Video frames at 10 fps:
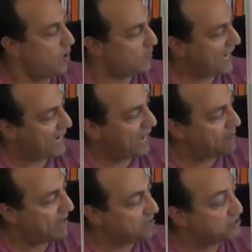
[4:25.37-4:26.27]
Okay, how
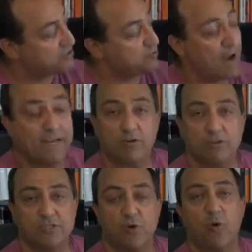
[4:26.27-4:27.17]
about the
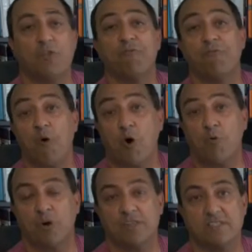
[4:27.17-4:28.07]
strikers or the
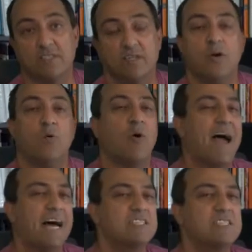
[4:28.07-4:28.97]
forwards? Well,
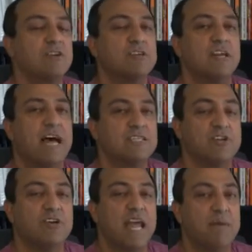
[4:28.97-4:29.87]
as their
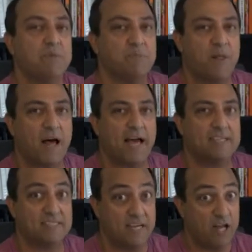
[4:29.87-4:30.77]
name
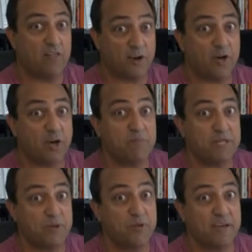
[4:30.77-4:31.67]
implies, they're going to be
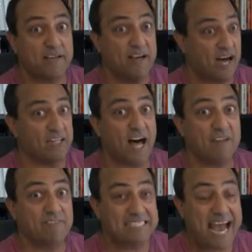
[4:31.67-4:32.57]
doing a lot
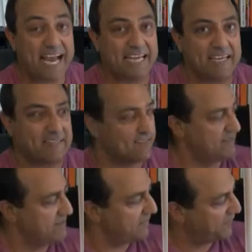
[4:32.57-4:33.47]
of attacking.
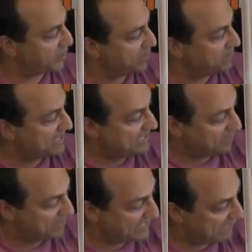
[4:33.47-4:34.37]
They're going to be
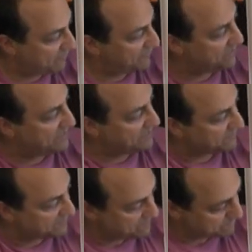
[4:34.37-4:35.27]
coming down the field.